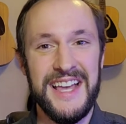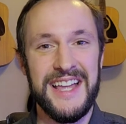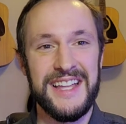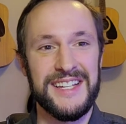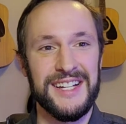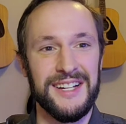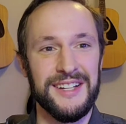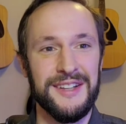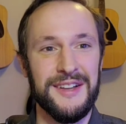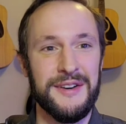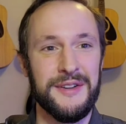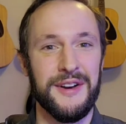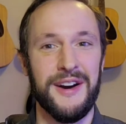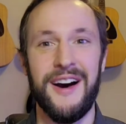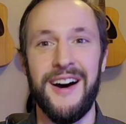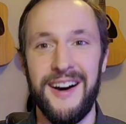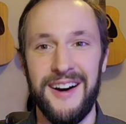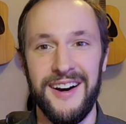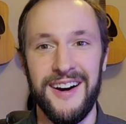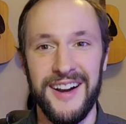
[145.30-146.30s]
It's a load
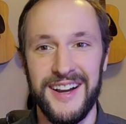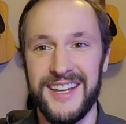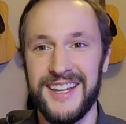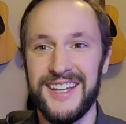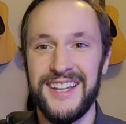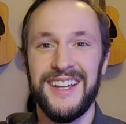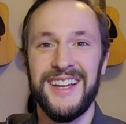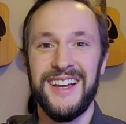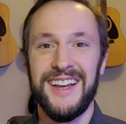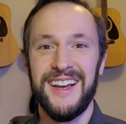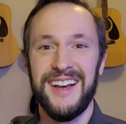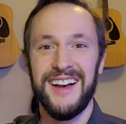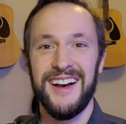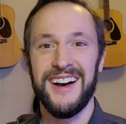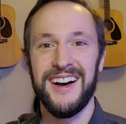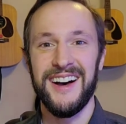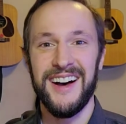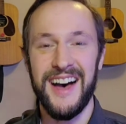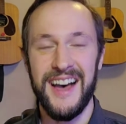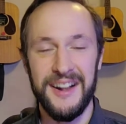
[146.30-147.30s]
of hawk.
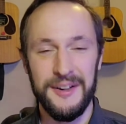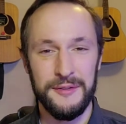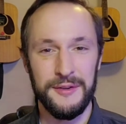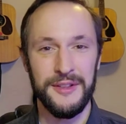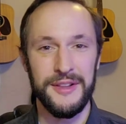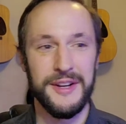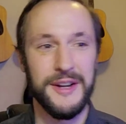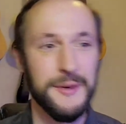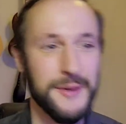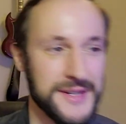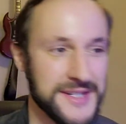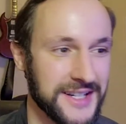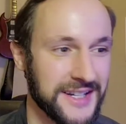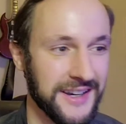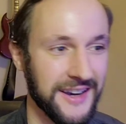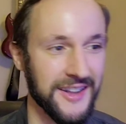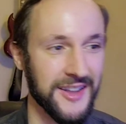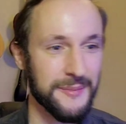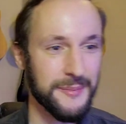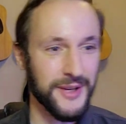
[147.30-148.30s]
I don't really know what to
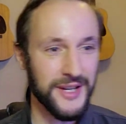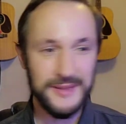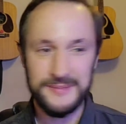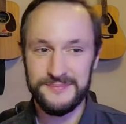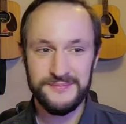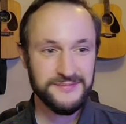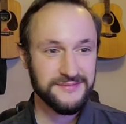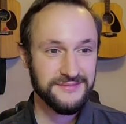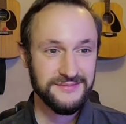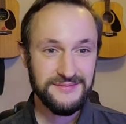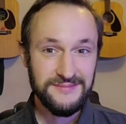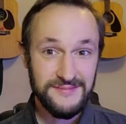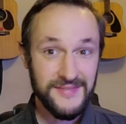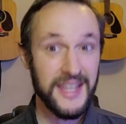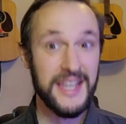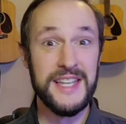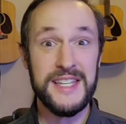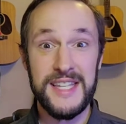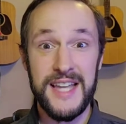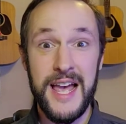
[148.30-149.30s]
call it, but
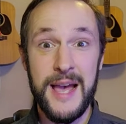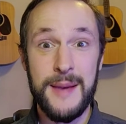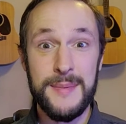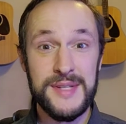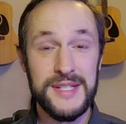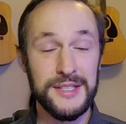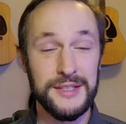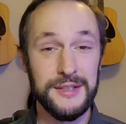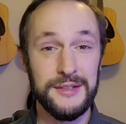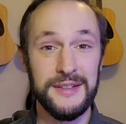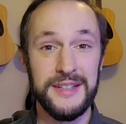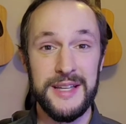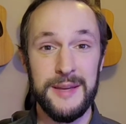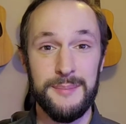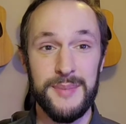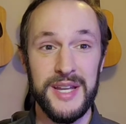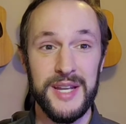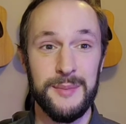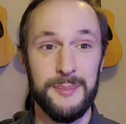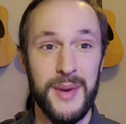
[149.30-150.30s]
it's absolutely a
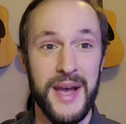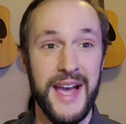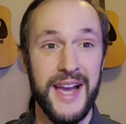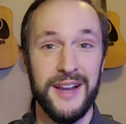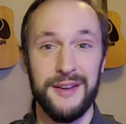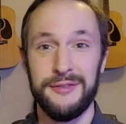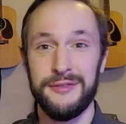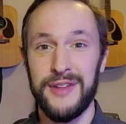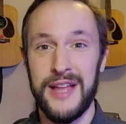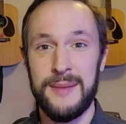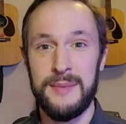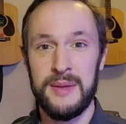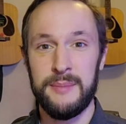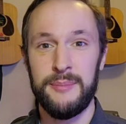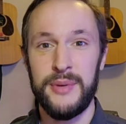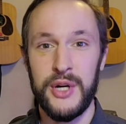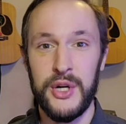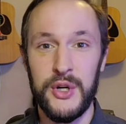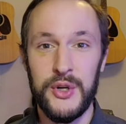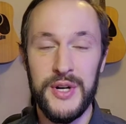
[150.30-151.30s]
big bag of flaming
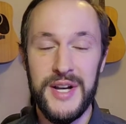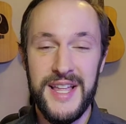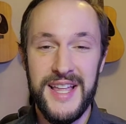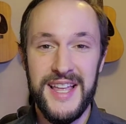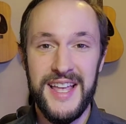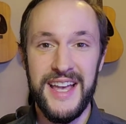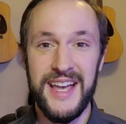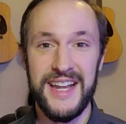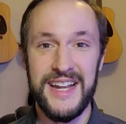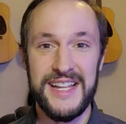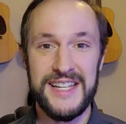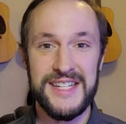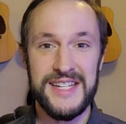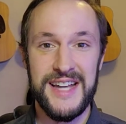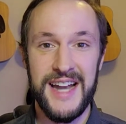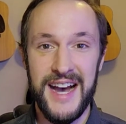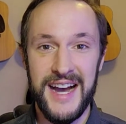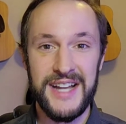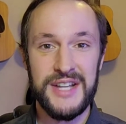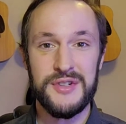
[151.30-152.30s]
poo, and it's
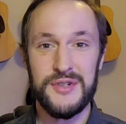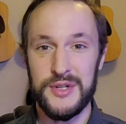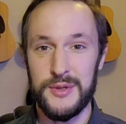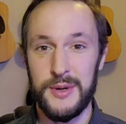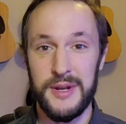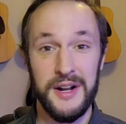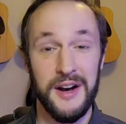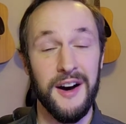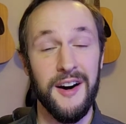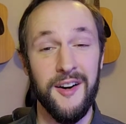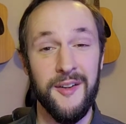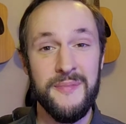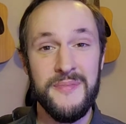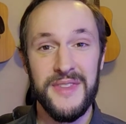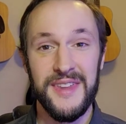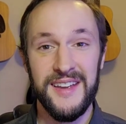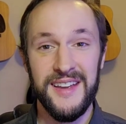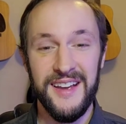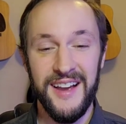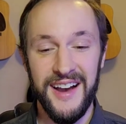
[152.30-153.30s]
not true at all.
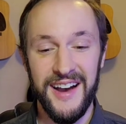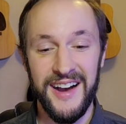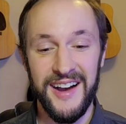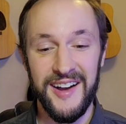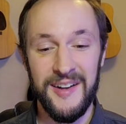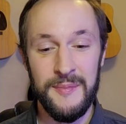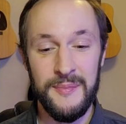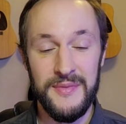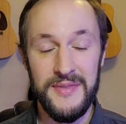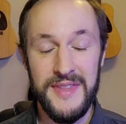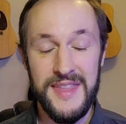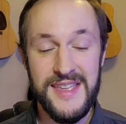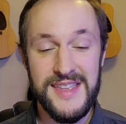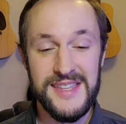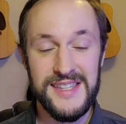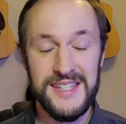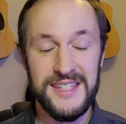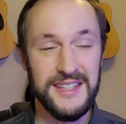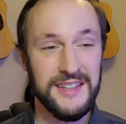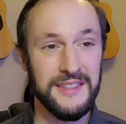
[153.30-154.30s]

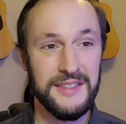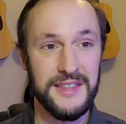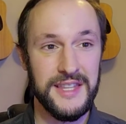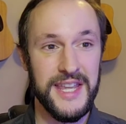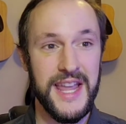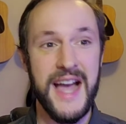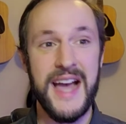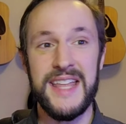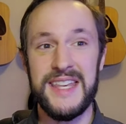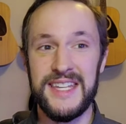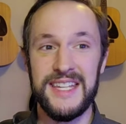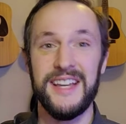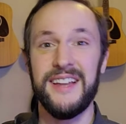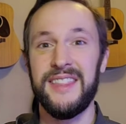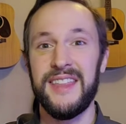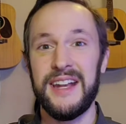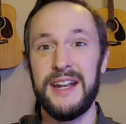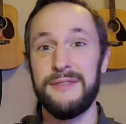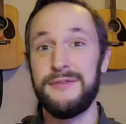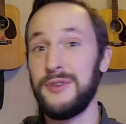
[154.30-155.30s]
The
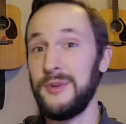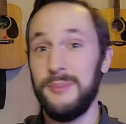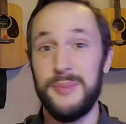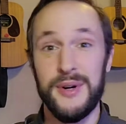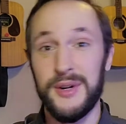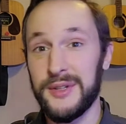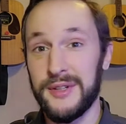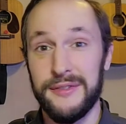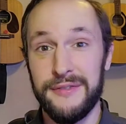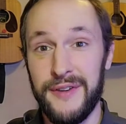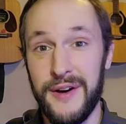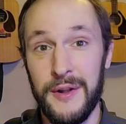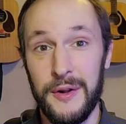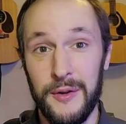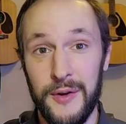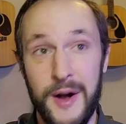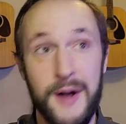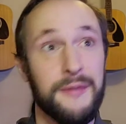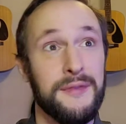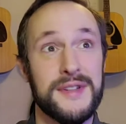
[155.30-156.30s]
idea that if you build a
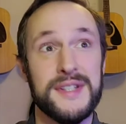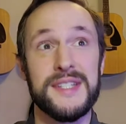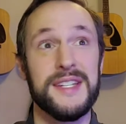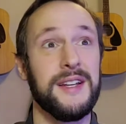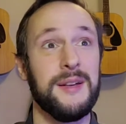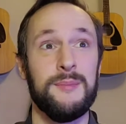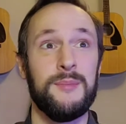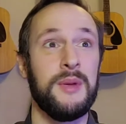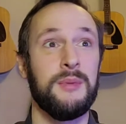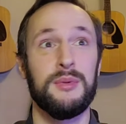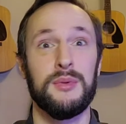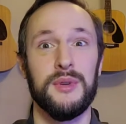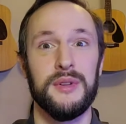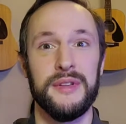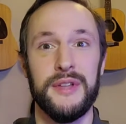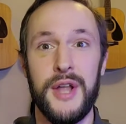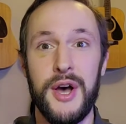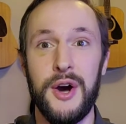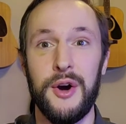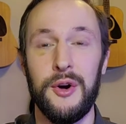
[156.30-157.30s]
funnel, all of a sudden people
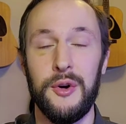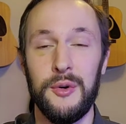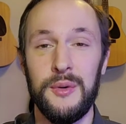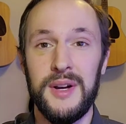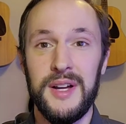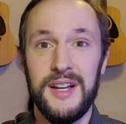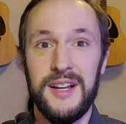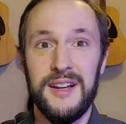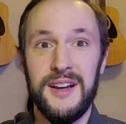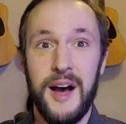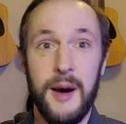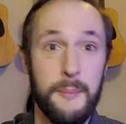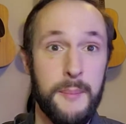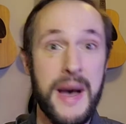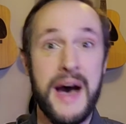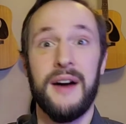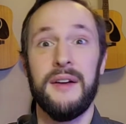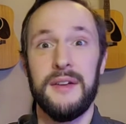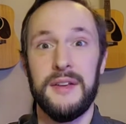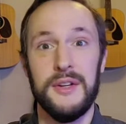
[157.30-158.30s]
will know
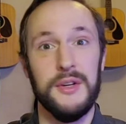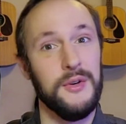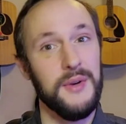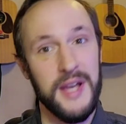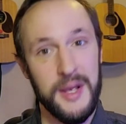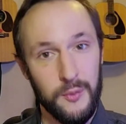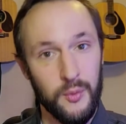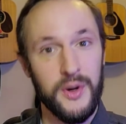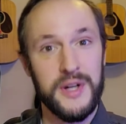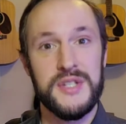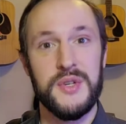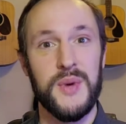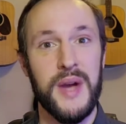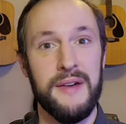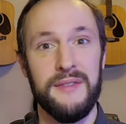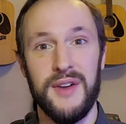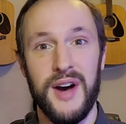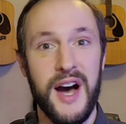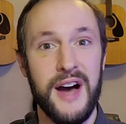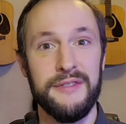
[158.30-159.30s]
about you and what you
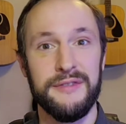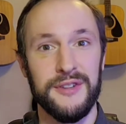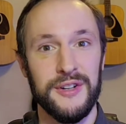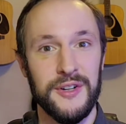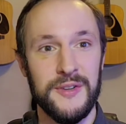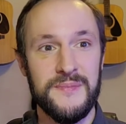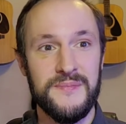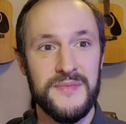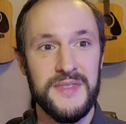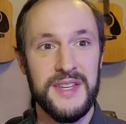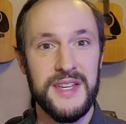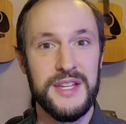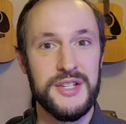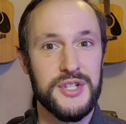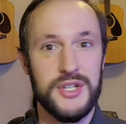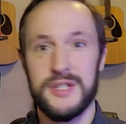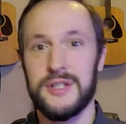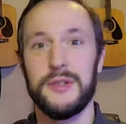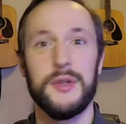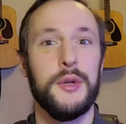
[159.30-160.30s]
have to offer
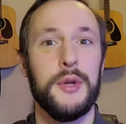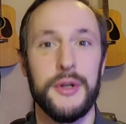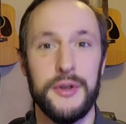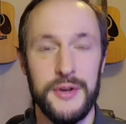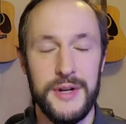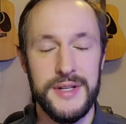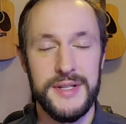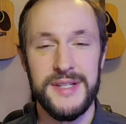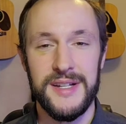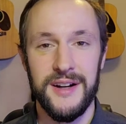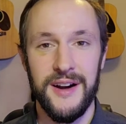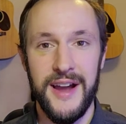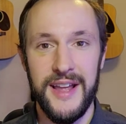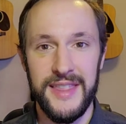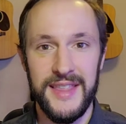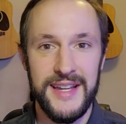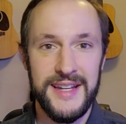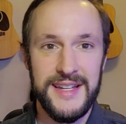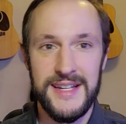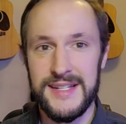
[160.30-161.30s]
is just ludicrous. All
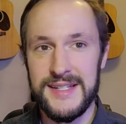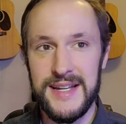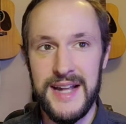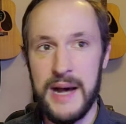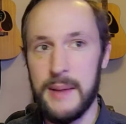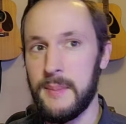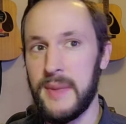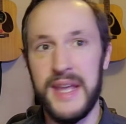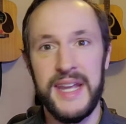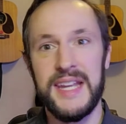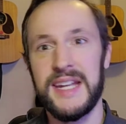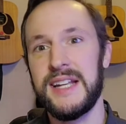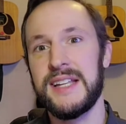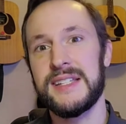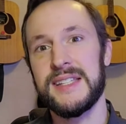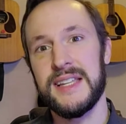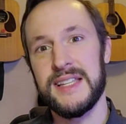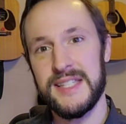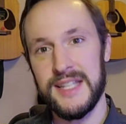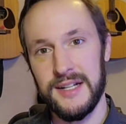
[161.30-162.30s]
right, that does not make
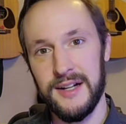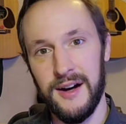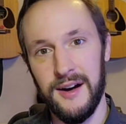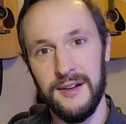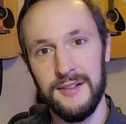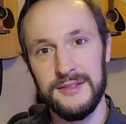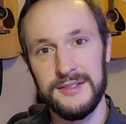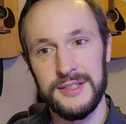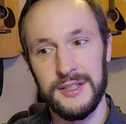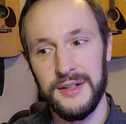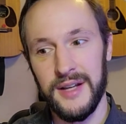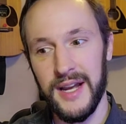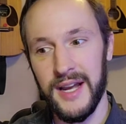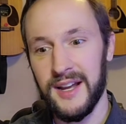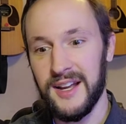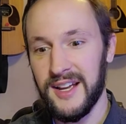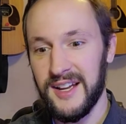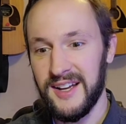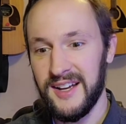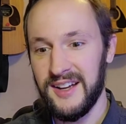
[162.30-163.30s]
any sense at all. Okay.